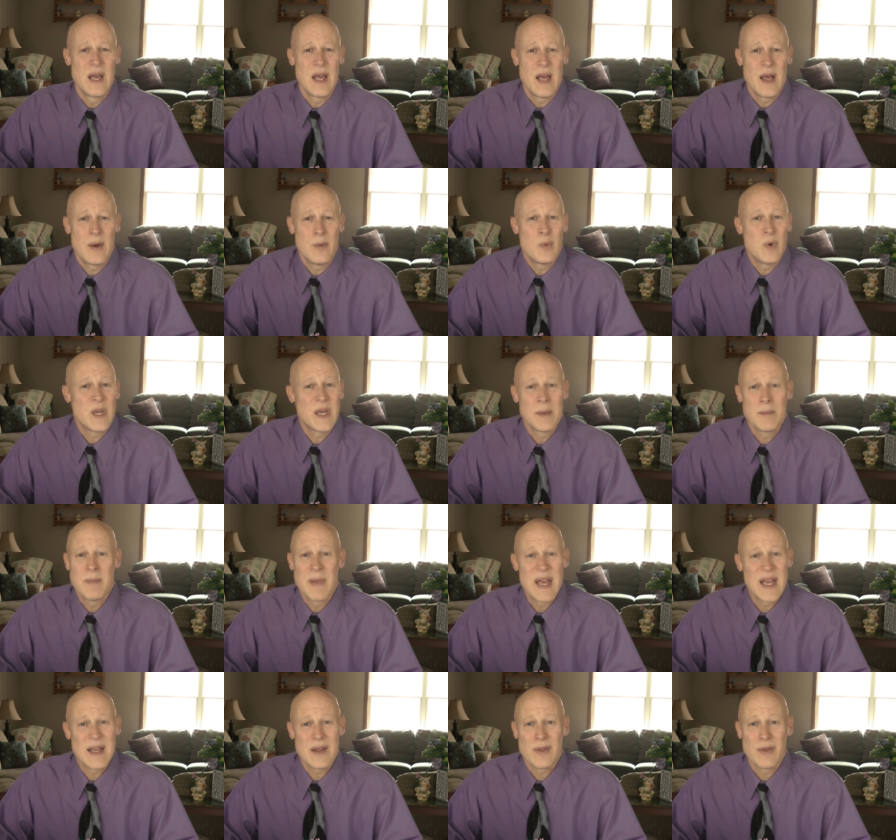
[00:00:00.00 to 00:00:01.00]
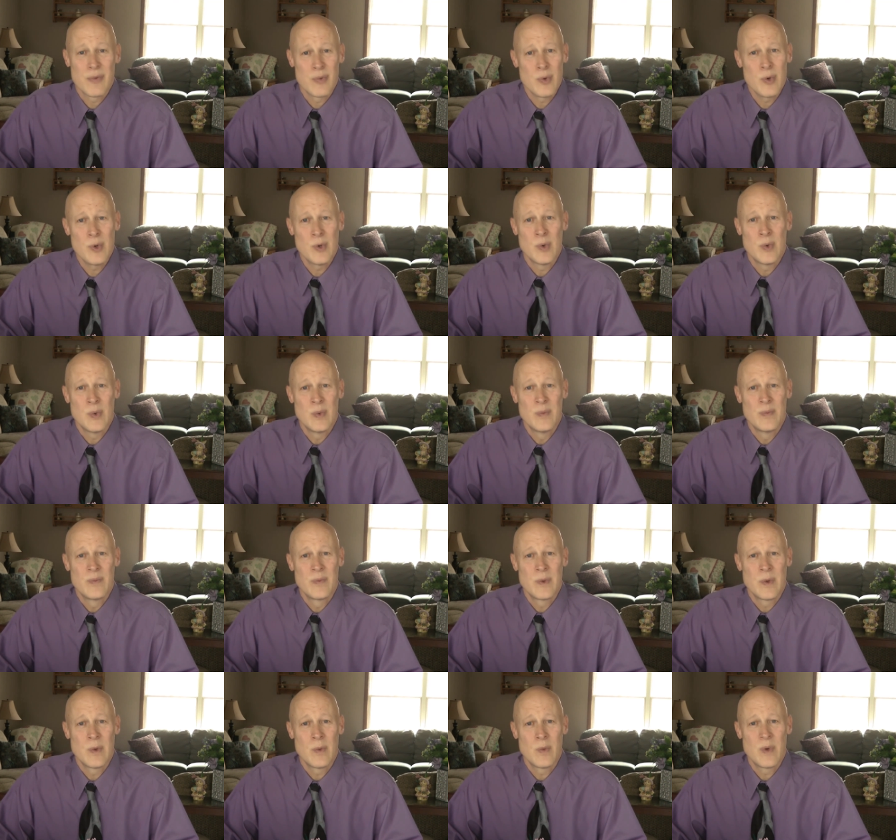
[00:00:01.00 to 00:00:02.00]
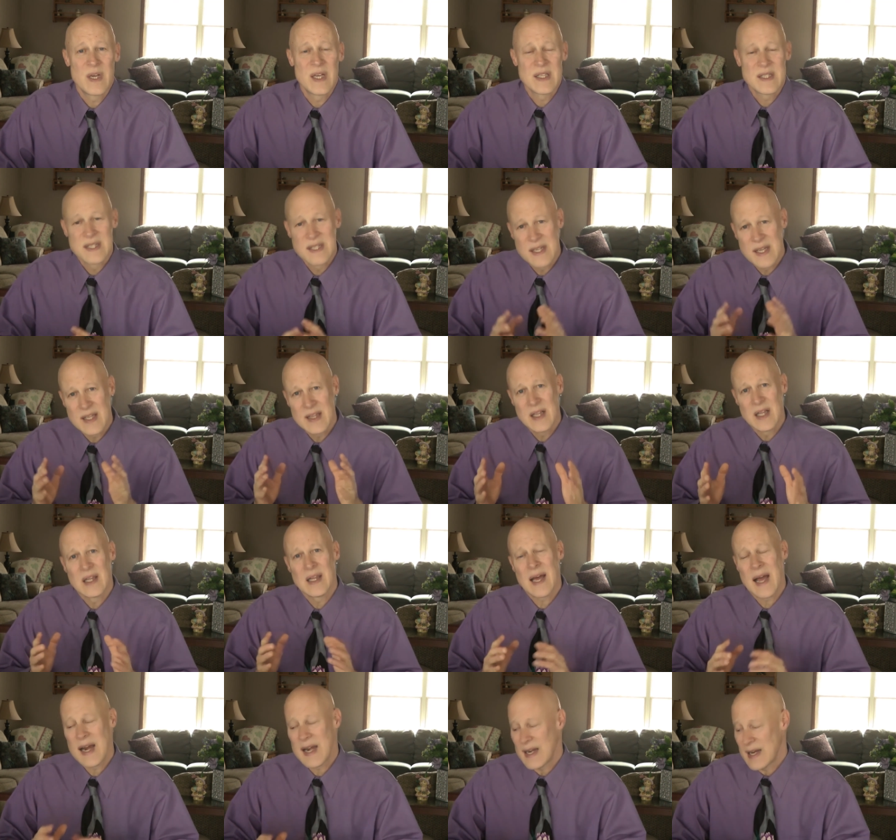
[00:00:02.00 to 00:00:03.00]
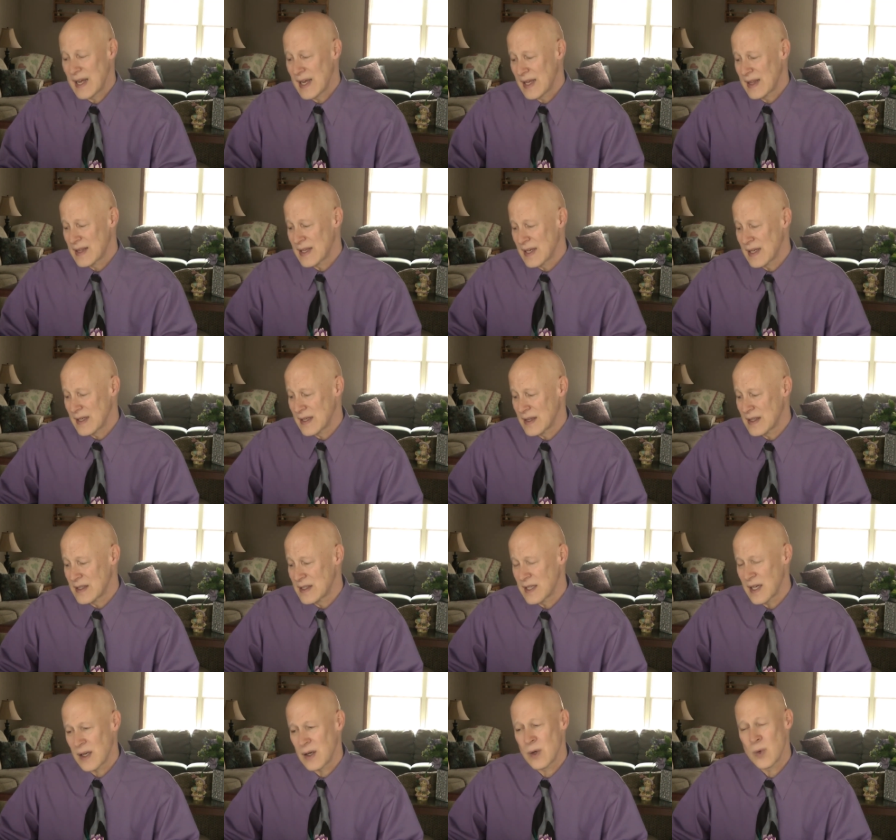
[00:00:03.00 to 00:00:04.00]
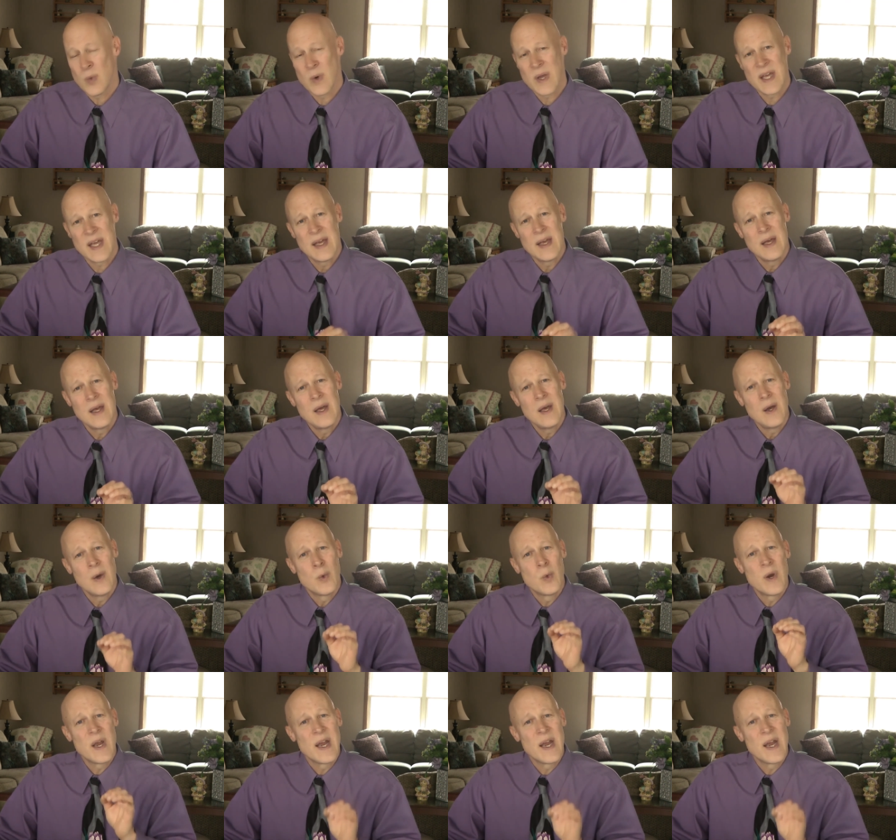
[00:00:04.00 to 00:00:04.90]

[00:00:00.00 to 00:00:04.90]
and we can make it through. We can see the light at the end of the tunnel. We, we